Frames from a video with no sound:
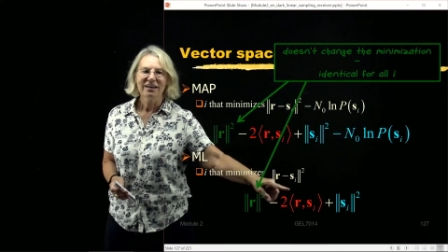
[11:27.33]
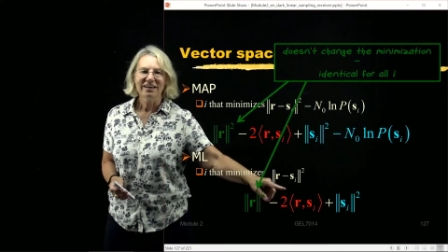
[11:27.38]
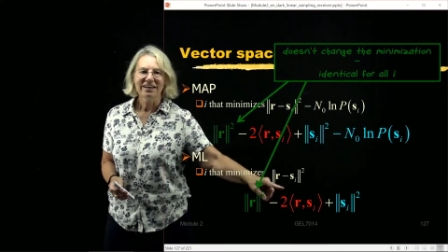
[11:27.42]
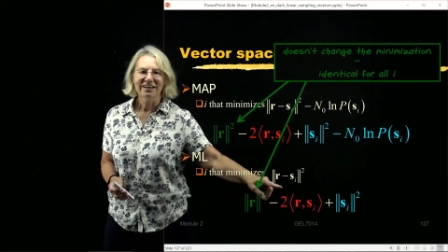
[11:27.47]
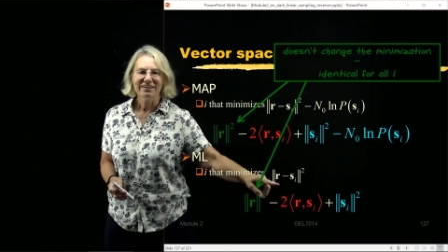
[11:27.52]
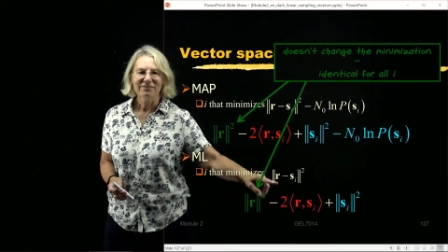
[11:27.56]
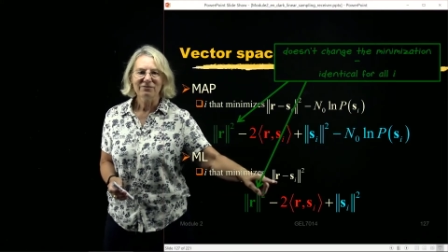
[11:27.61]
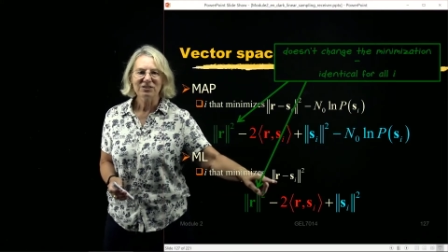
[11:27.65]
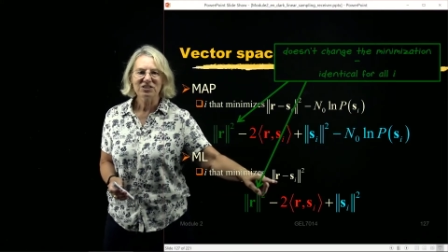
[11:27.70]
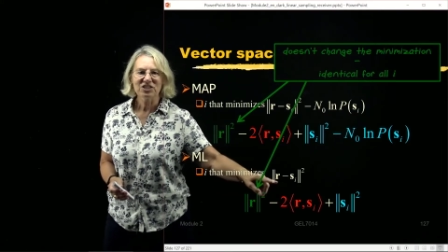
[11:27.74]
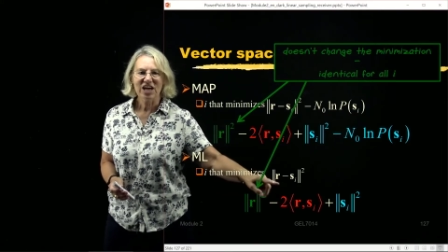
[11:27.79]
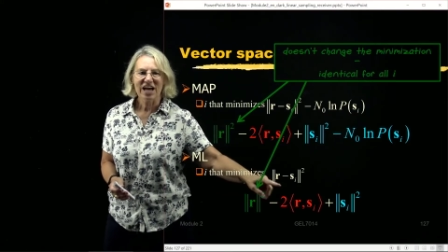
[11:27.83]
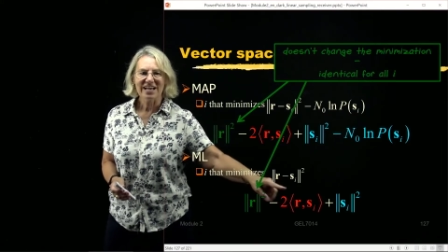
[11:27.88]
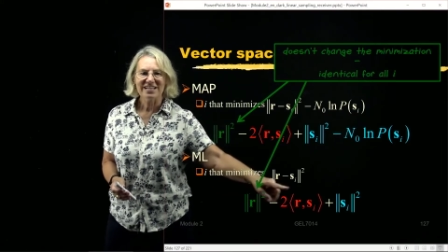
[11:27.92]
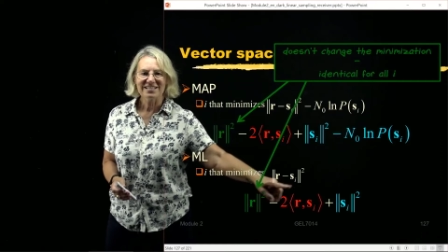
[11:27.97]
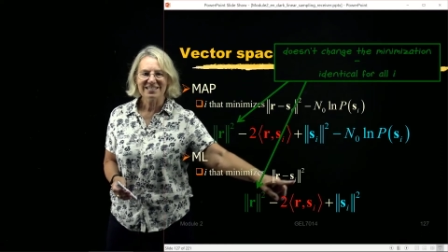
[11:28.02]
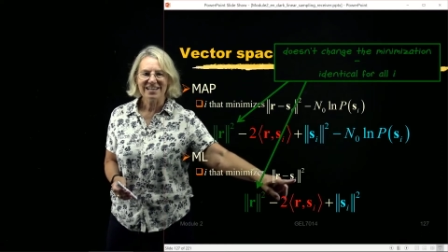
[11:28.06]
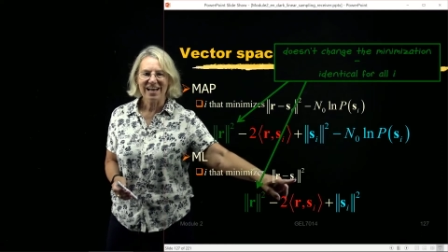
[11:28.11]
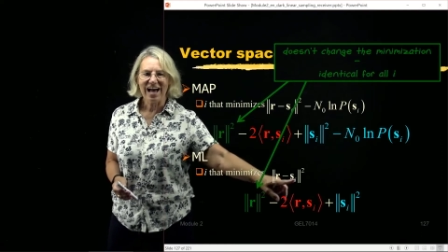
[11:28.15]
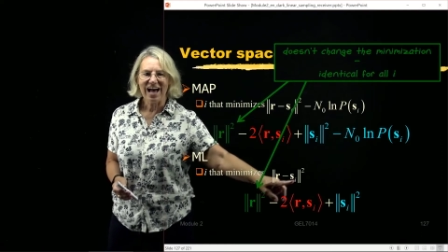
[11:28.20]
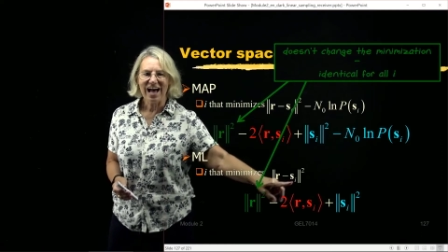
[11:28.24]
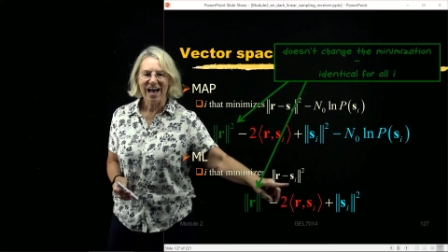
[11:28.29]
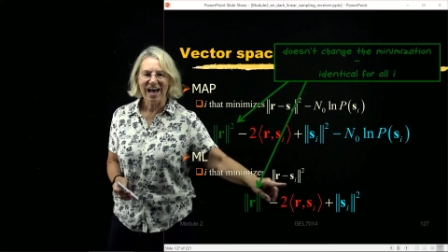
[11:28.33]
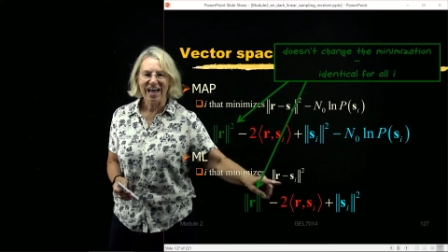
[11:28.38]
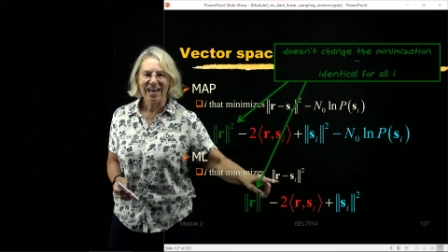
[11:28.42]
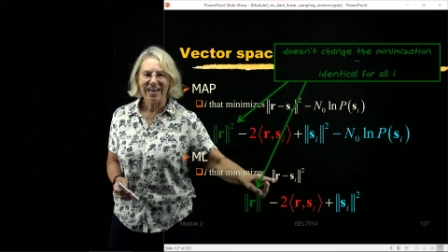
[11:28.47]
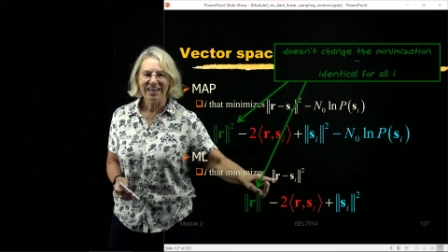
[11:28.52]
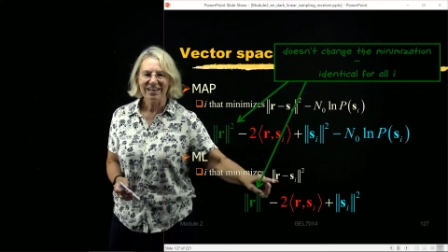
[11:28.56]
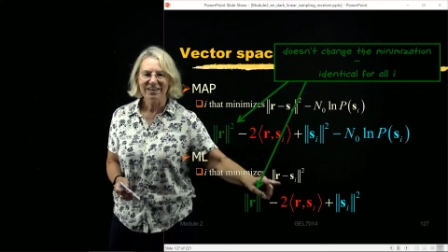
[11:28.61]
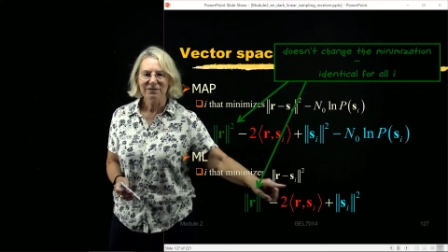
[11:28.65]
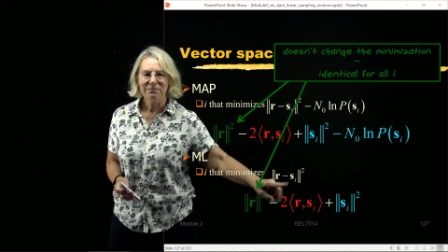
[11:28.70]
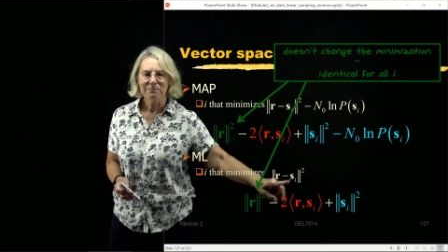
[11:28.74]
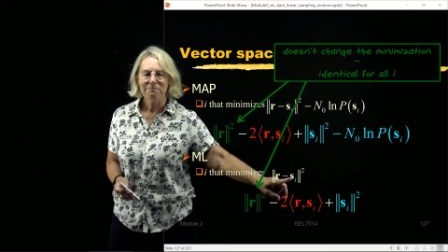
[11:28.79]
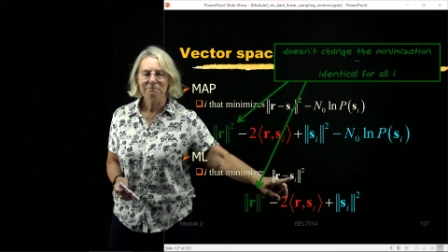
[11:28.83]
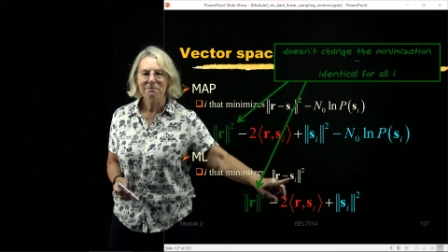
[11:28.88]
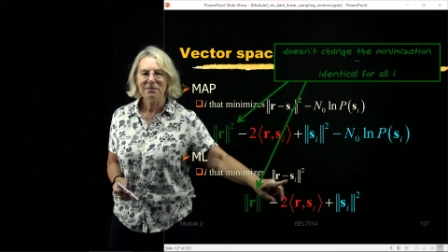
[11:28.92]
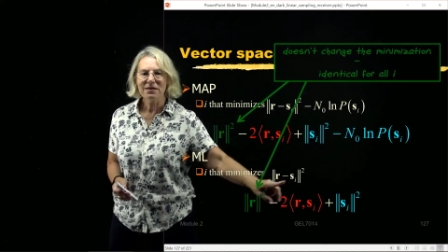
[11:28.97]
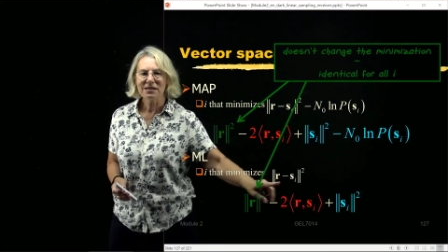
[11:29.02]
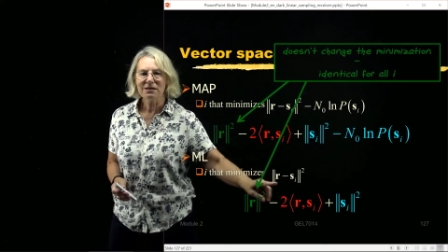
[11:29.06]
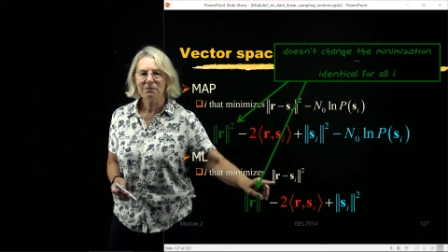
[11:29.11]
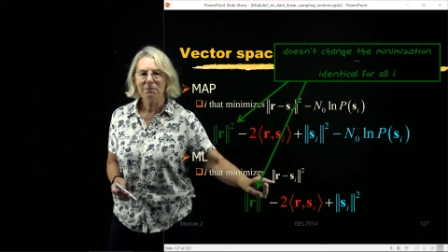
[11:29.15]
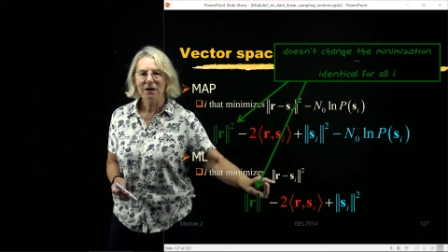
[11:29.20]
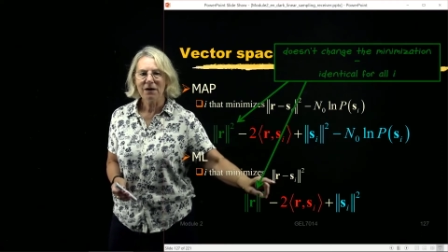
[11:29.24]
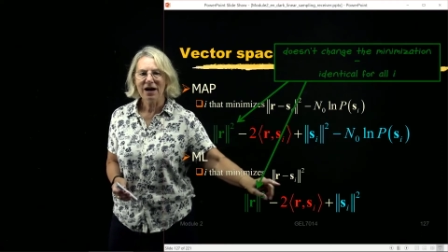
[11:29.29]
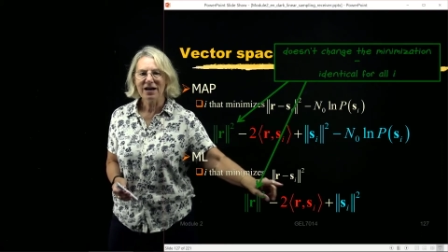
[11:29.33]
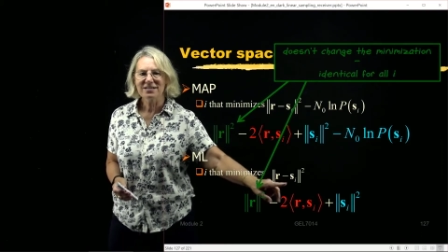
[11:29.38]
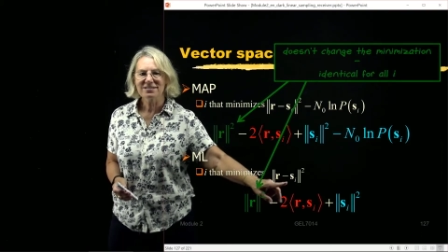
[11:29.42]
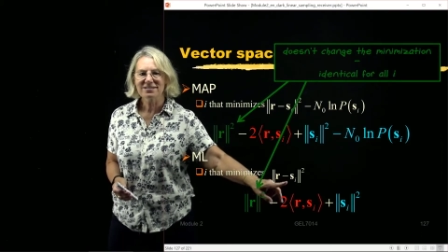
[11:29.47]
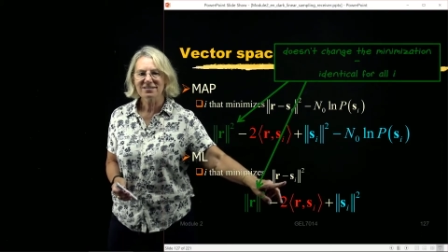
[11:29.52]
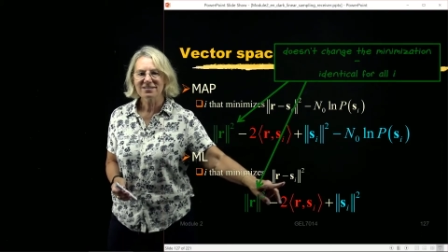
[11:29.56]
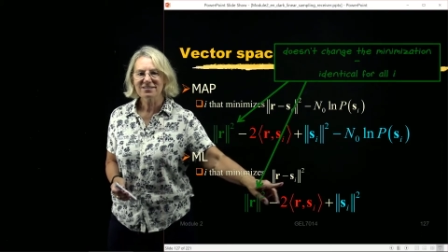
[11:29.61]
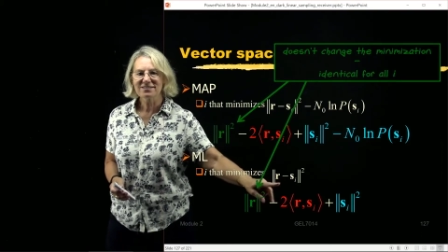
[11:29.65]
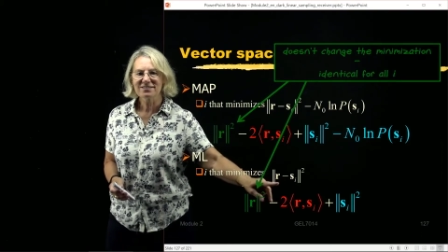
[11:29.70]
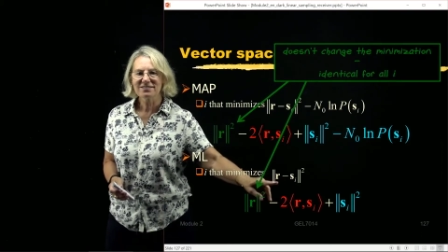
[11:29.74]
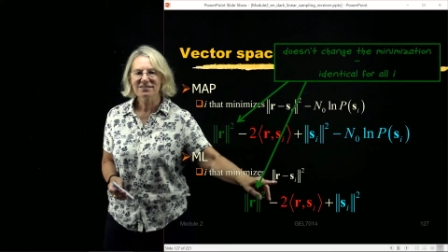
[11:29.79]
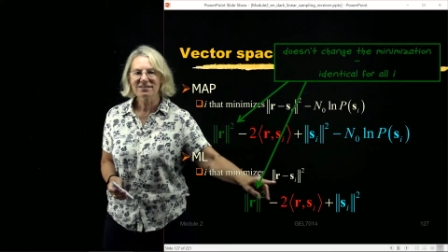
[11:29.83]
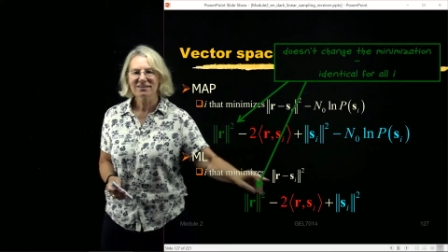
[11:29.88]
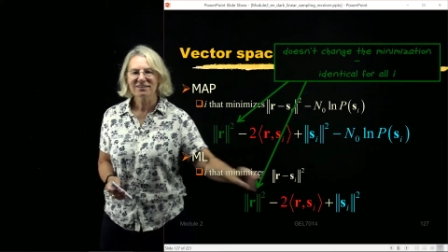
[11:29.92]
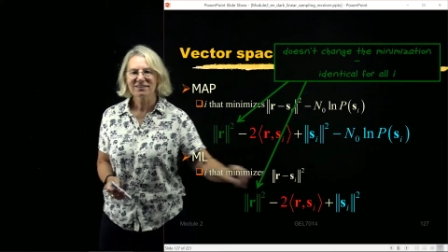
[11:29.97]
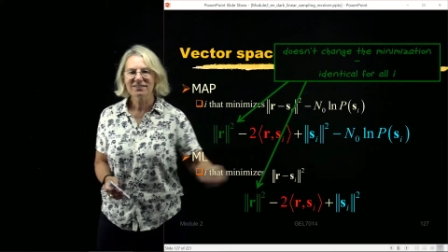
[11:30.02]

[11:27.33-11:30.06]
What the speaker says: SI minimizes